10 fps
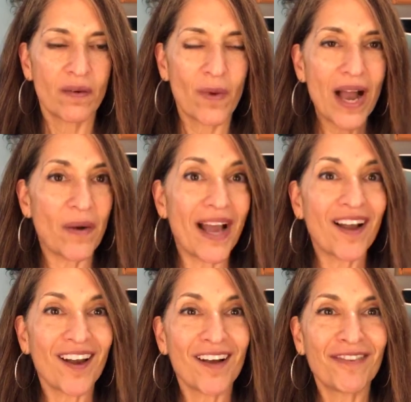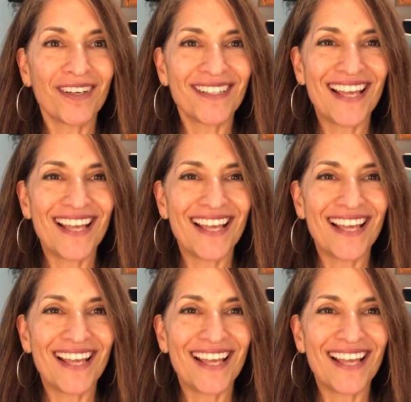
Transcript: wow, I got off on a